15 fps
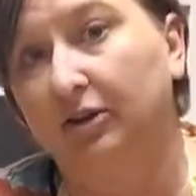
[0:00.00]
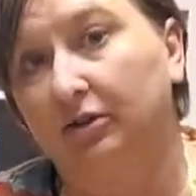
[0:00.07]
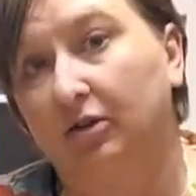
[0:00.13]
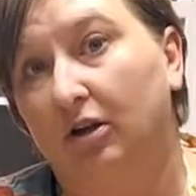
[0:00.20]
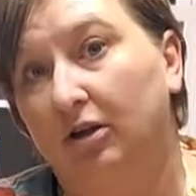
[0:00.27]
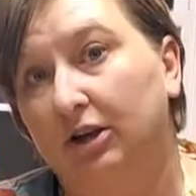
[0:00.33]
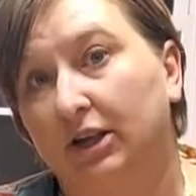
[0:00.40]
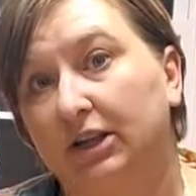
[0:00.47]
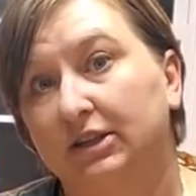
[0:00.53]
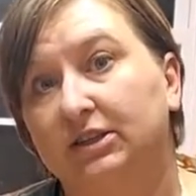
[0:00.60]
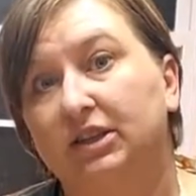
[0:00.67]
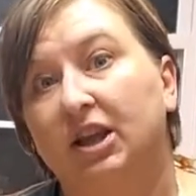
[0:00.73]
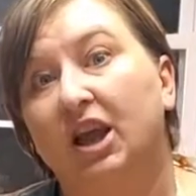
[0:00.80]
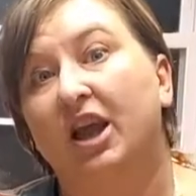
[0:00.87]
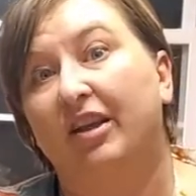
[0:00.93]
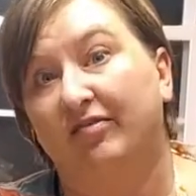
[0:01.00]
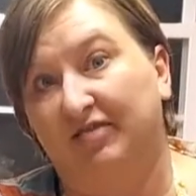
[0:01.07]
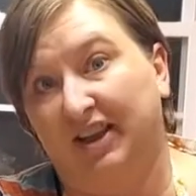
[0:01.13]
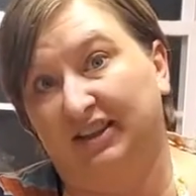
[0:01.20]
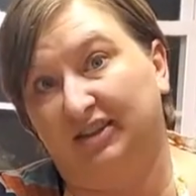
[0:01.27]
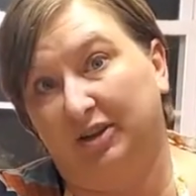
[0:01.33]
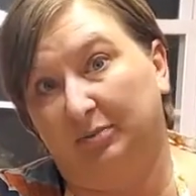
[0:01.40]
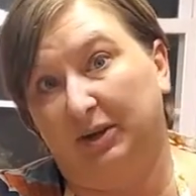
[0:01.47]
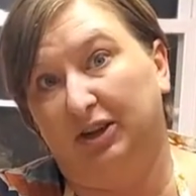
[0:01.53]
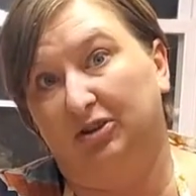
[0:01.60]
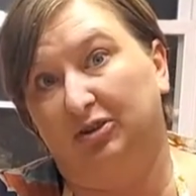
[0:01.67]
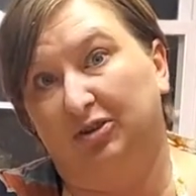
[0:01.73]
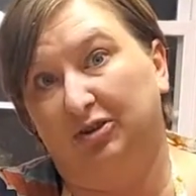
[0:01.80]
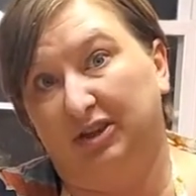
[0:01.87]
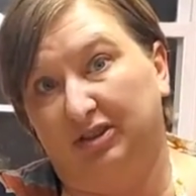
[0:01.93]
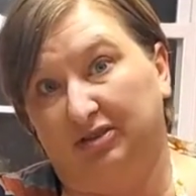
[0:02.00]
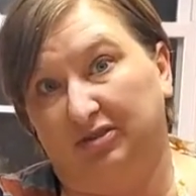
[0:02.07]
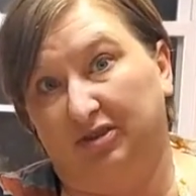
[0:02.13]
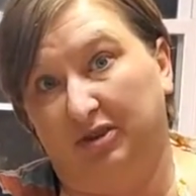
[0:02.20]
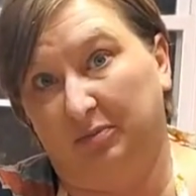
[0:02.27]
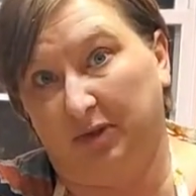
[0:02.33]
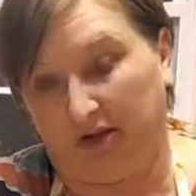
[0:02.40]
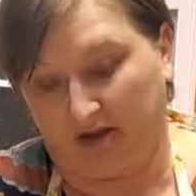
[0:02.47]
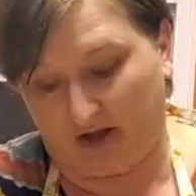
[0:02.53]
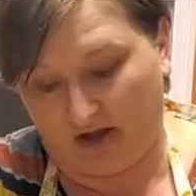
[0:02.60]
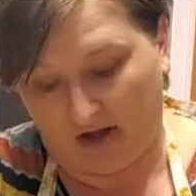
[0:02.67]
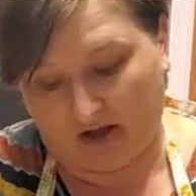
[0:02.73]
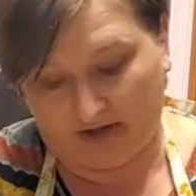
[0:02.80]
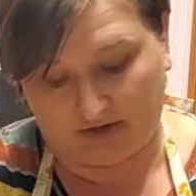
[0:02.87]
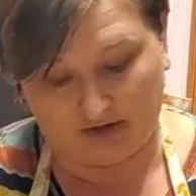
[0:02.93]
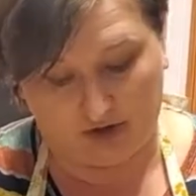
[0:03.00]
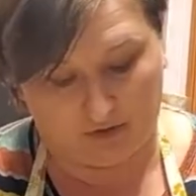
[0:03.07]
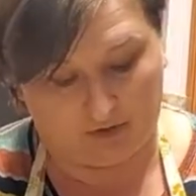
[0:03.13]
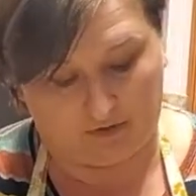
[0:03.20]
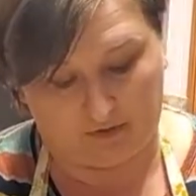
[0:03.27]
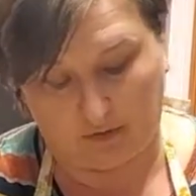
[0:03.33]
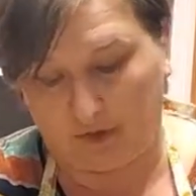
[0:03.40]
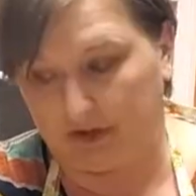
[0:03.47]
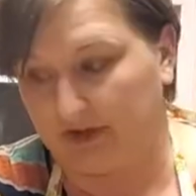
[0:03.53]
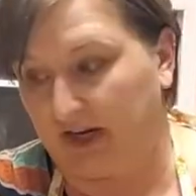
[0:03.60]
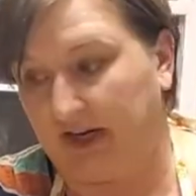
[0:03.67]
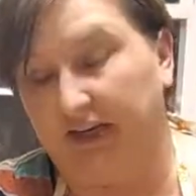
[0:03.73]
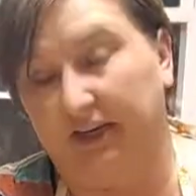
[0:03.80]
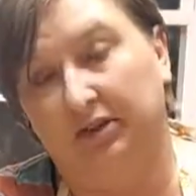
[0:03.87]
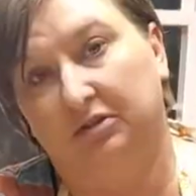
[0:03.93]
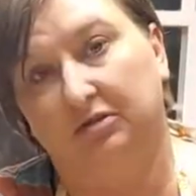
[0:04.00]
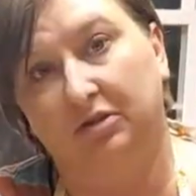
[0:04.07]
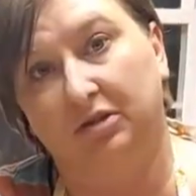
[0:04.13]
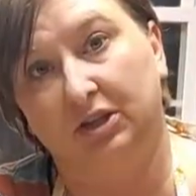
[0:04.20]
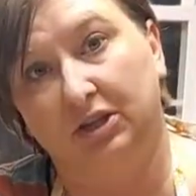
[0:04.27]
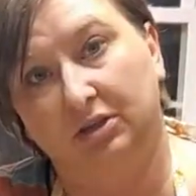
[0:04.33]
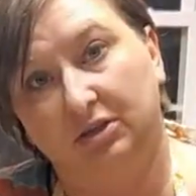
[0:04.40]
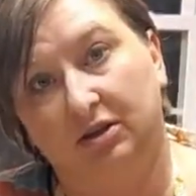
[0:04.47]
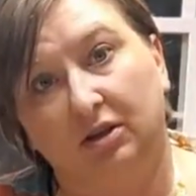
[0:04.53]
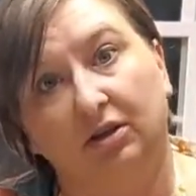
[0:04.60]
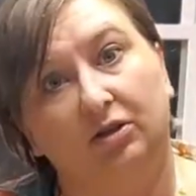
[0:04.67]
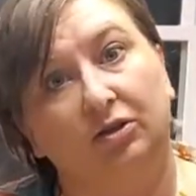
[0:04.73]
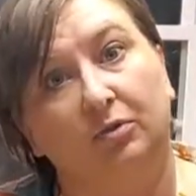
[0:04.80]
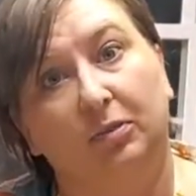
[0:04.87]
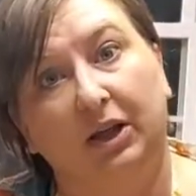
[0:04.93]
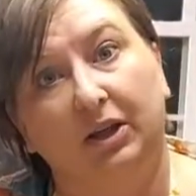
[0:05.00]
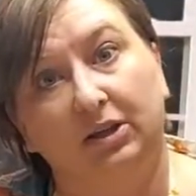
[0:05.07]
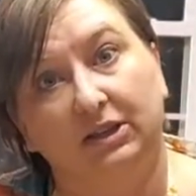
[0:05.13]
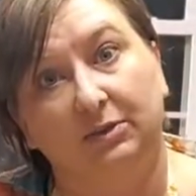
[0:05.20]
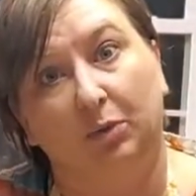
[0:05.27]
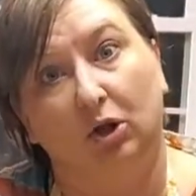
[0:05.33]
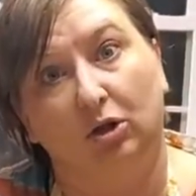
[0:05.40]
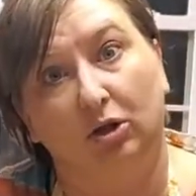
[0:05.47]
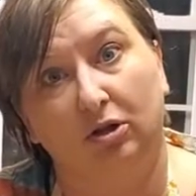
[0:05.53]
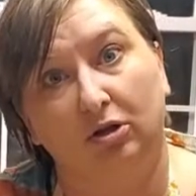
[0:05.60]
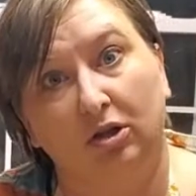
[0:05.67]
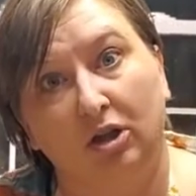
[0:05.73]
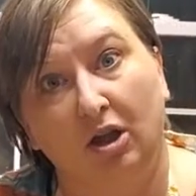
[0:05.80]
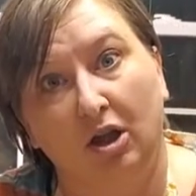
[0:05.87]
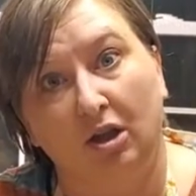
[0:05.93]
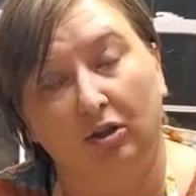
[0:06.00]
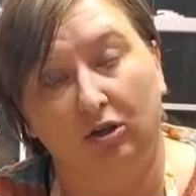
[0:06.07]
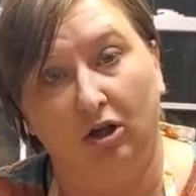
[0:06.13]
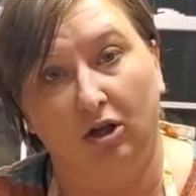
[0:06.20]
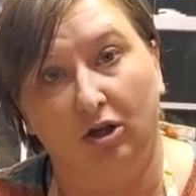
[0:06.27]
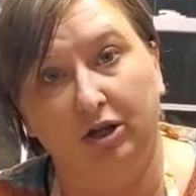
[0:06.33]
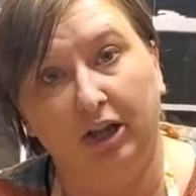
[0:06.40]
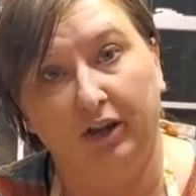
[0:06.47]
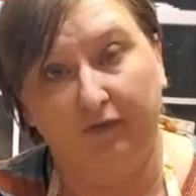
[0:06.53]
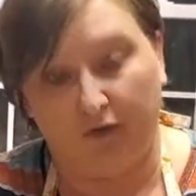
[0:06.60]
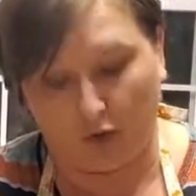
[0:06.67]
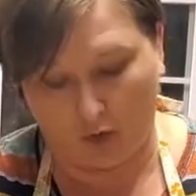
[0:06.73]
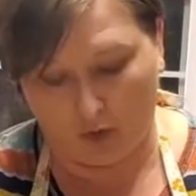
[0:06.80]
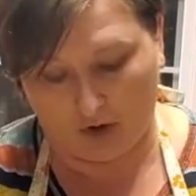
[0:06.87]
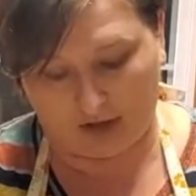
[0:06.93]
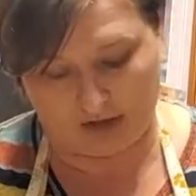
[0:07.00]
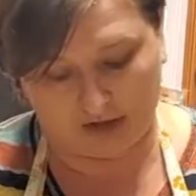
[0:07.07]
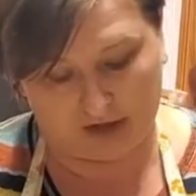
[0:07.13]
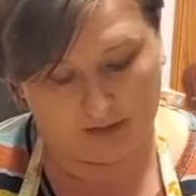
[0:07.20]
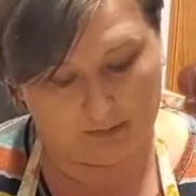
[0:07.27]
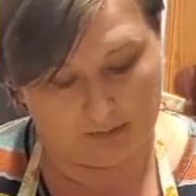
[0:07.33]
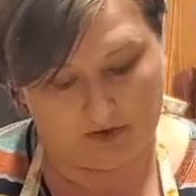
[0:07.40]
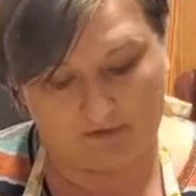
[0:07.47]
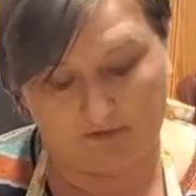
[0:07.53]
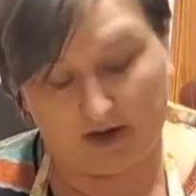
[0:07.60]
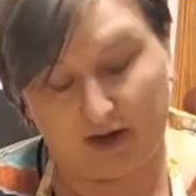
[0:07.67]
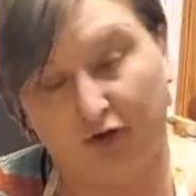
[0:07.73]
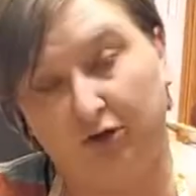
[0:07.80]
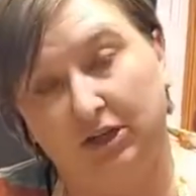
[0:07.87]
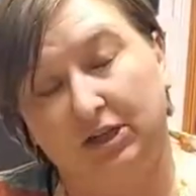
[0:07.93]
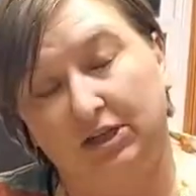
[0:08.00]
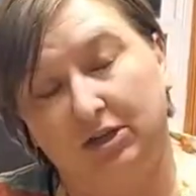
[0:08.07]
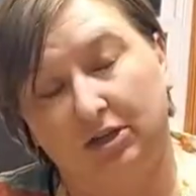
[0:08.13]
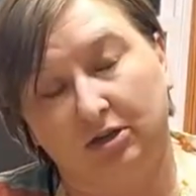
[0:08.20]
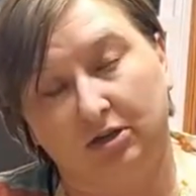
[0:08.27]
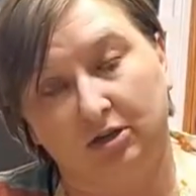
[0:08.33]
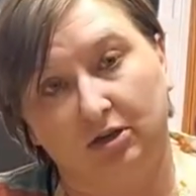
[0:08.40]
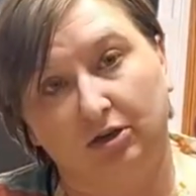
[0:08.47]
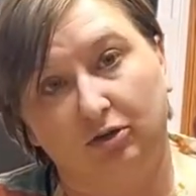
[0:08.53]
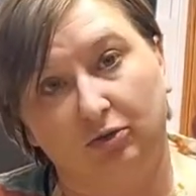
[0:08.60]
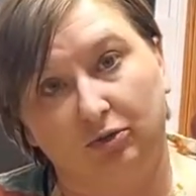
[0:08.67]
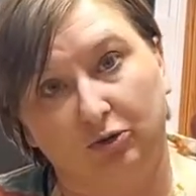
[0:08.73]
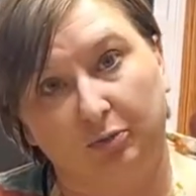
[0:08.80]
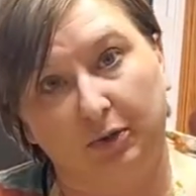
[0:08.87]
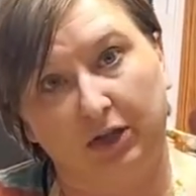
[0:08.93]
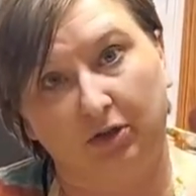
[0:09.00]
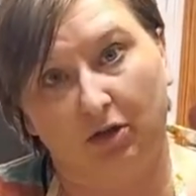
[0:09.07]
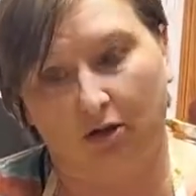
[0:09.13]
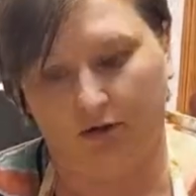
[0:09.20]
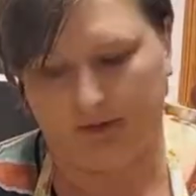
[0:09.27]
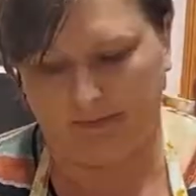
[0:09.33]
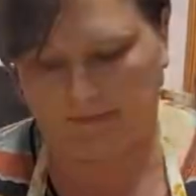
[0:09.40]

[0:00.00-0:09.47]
your log is, that's how big your cookies are going to be. So if you want tiny little cookies, you make a small log. If you want big fat cookies, you do a big log.